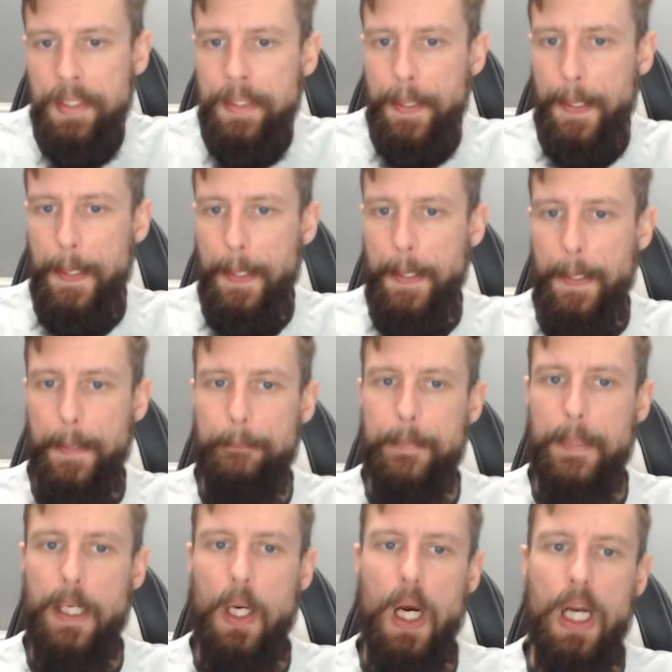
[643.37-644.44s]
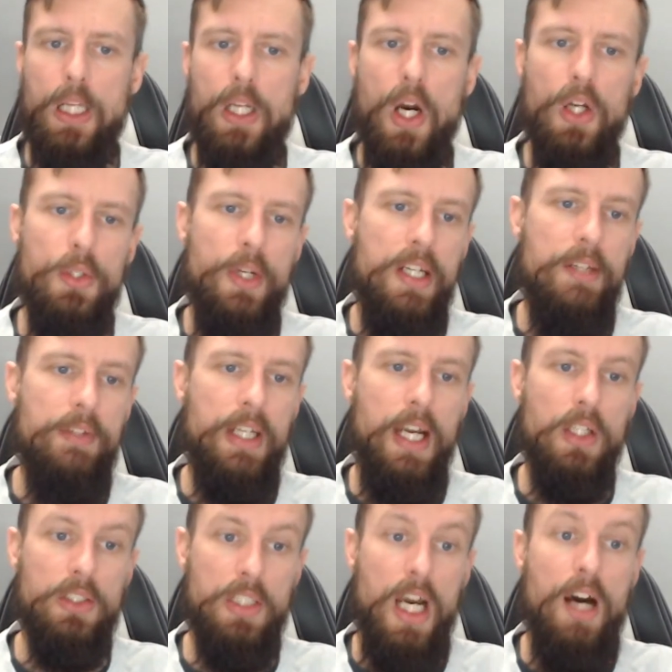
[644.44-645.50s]
You know, I can't do anything
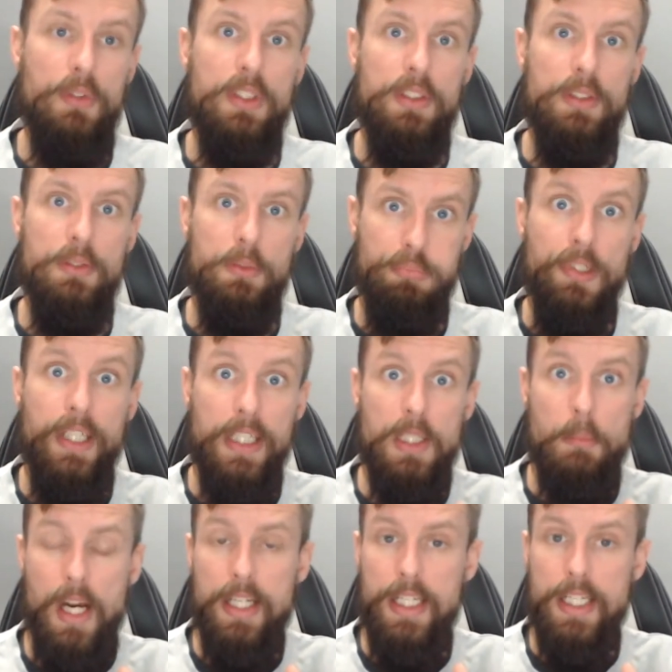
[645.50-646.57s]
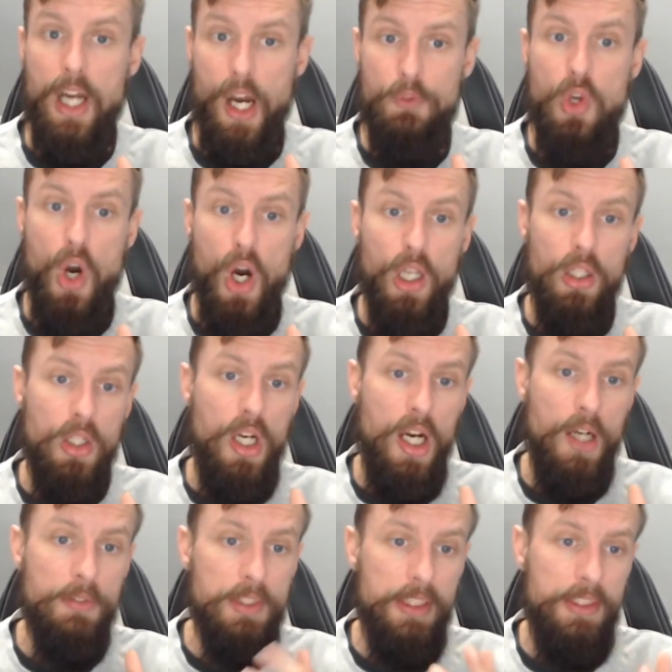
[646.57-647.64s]
else other than bring the money in. I've got to look
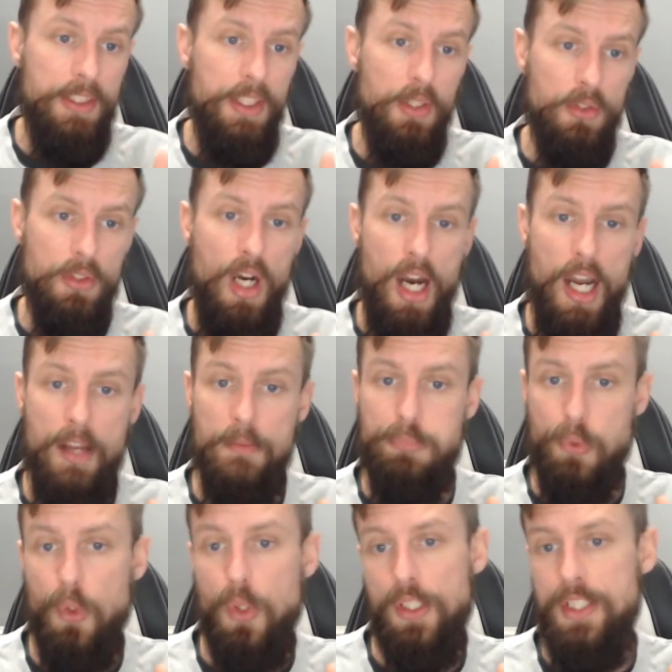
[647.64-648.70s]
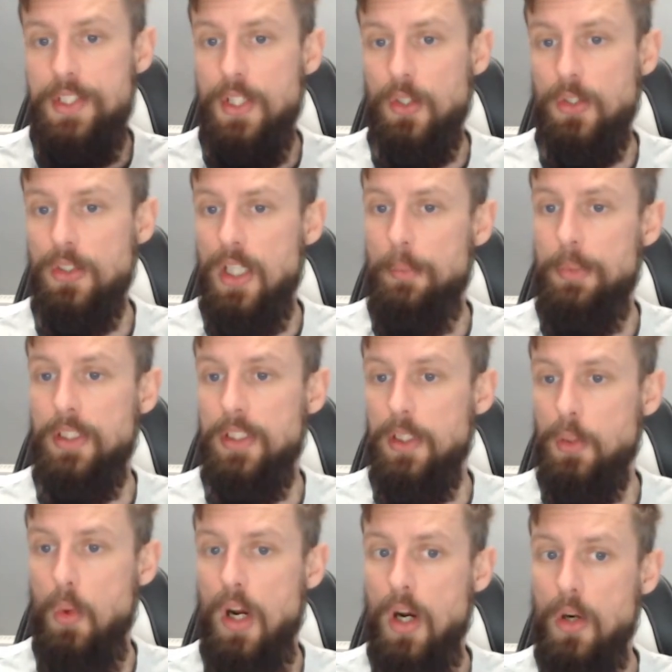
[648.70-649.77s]
after these children. I have brought these children up into this
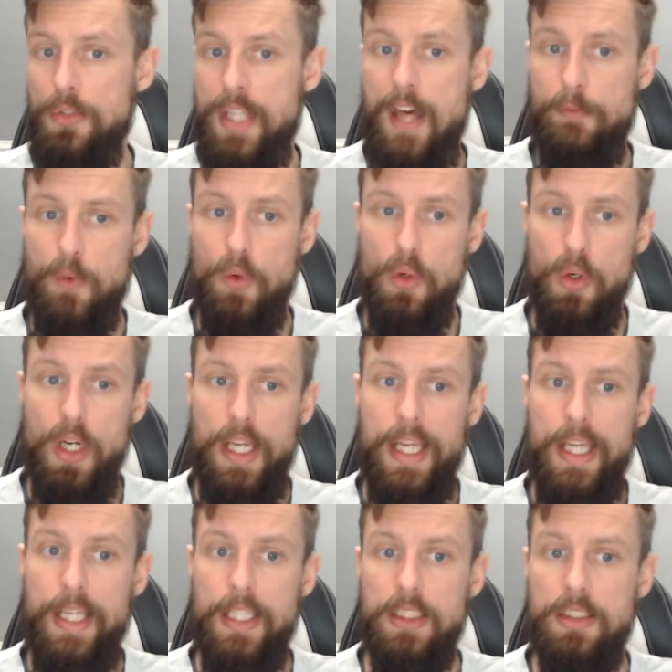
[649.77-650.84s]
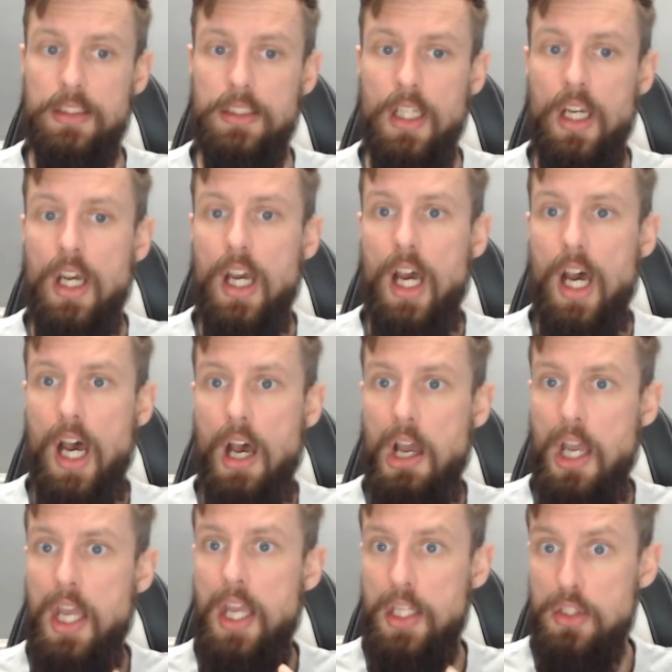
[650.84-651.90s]
world, therefore it is
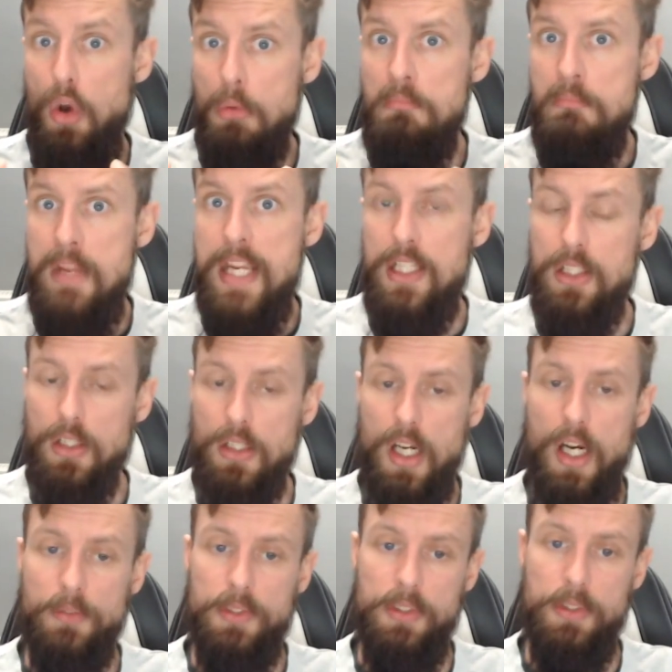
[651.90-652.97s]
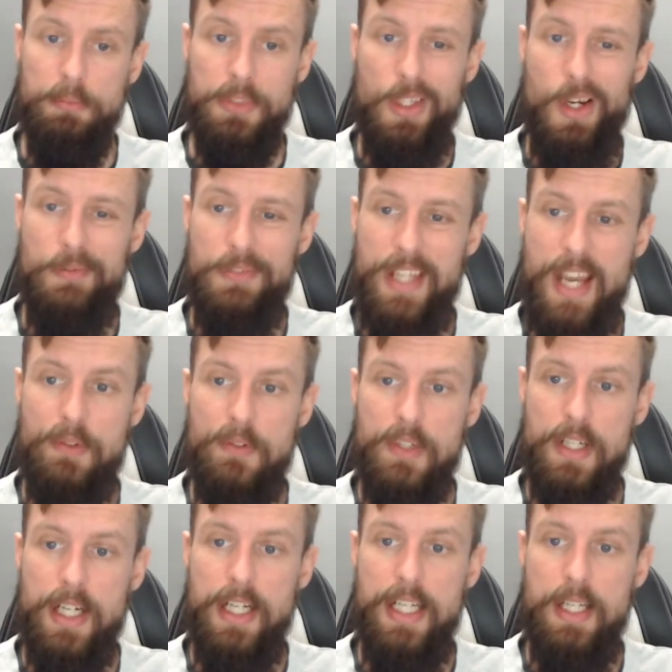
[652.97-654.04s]
it's on me to look after them. So I've never
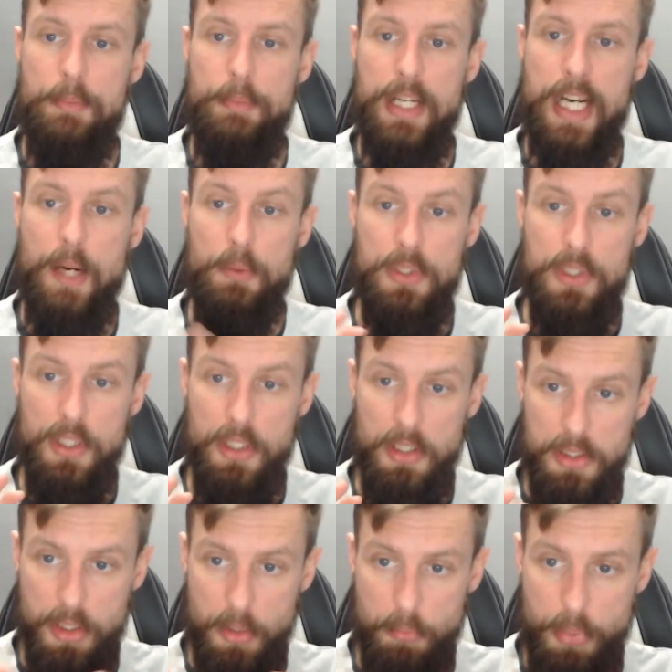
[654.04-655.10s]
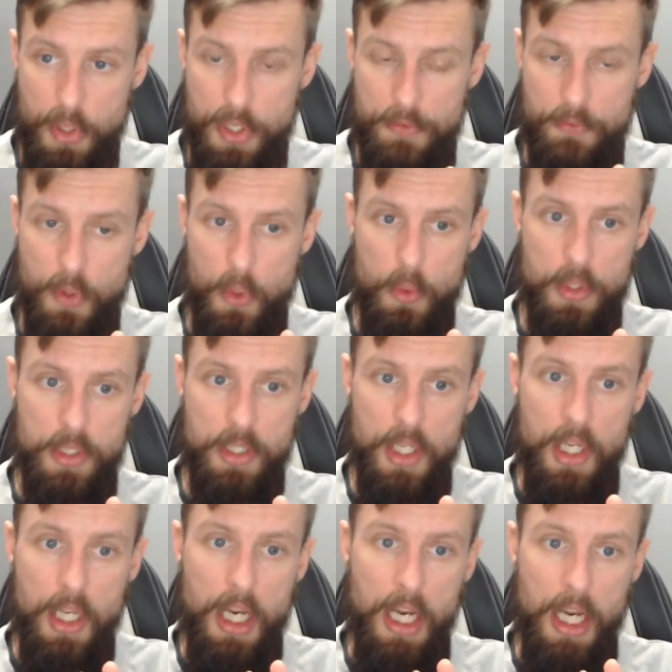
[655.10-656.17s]
really been able to push forward
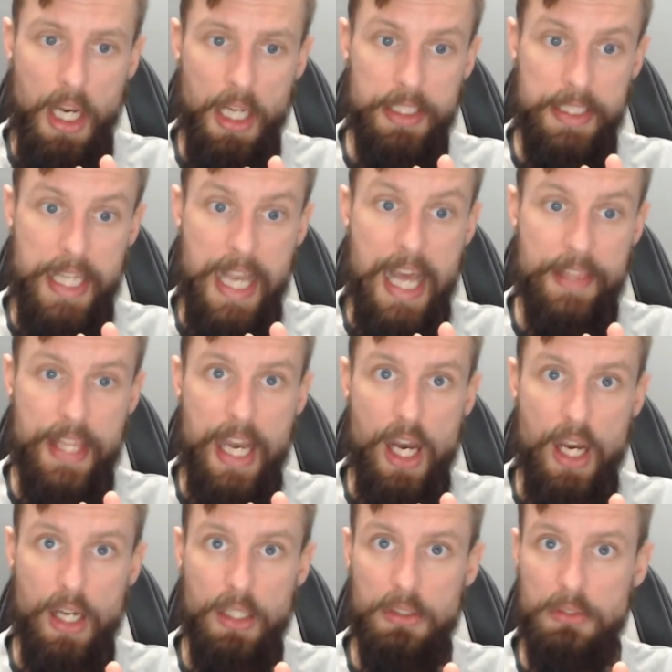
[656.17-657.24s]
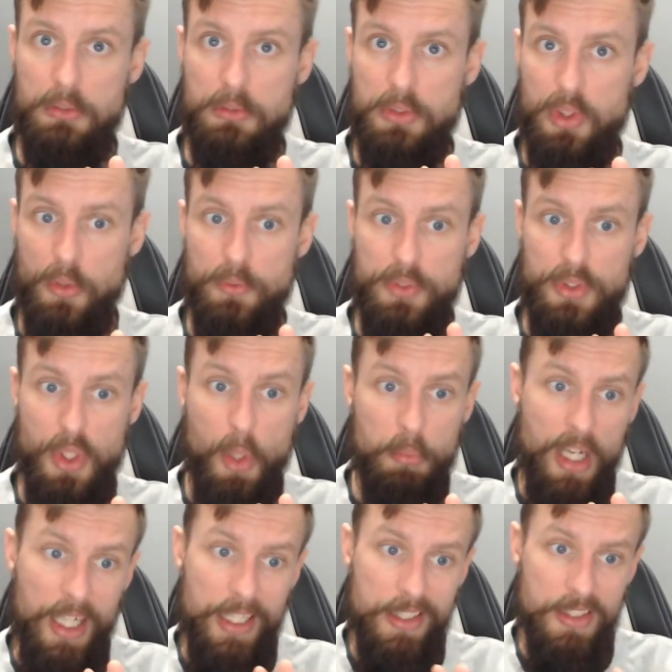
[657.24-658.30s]
and get that sort of job that
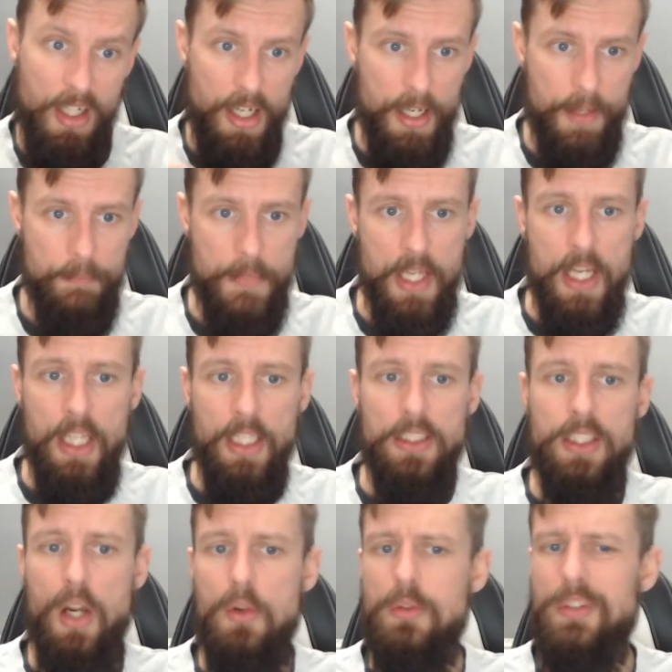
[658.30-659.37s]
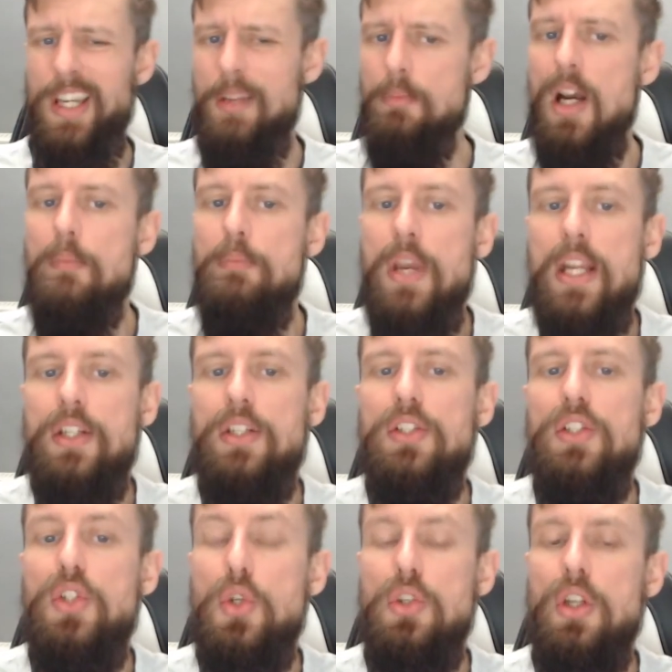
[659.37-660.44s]
I desire. So in my
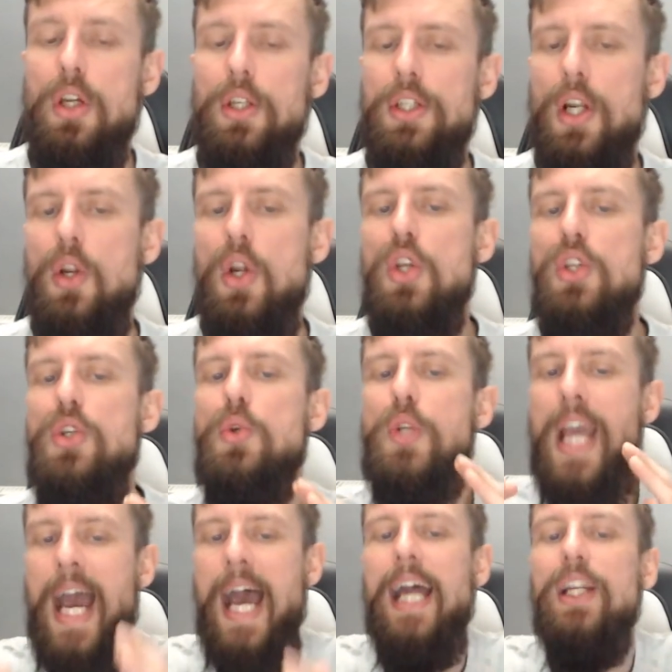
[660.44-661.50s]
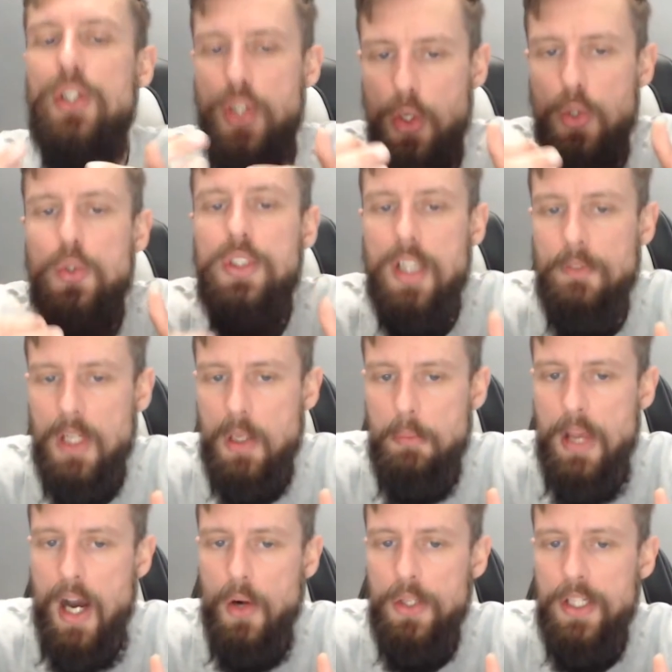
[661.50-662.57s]
opinion, you know, you can do something
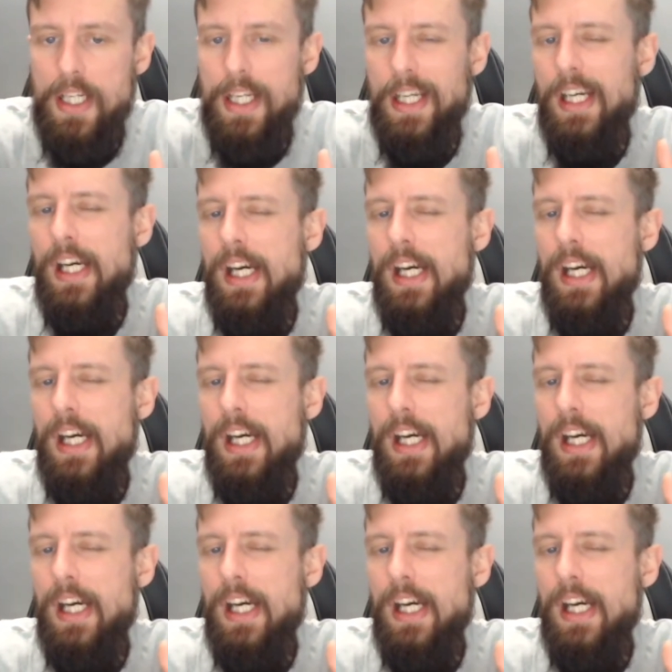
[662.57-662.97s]
about it.